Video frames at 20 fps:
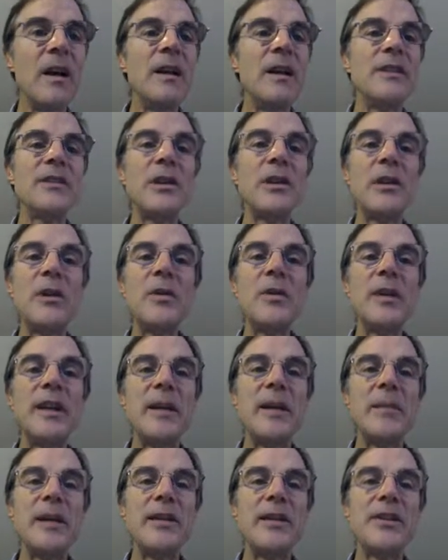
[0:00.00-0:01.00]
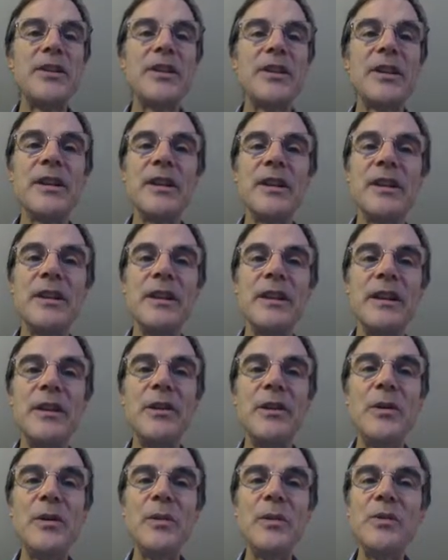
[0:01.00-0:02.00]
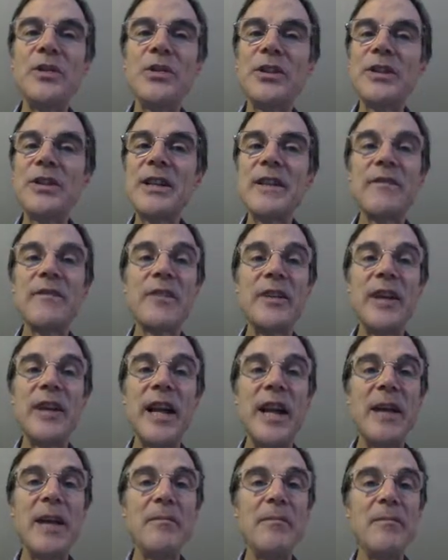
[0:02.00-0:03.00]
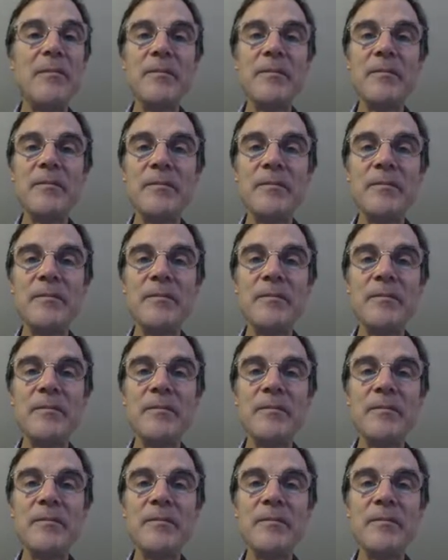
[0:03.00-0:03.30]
To load an image, you just give the name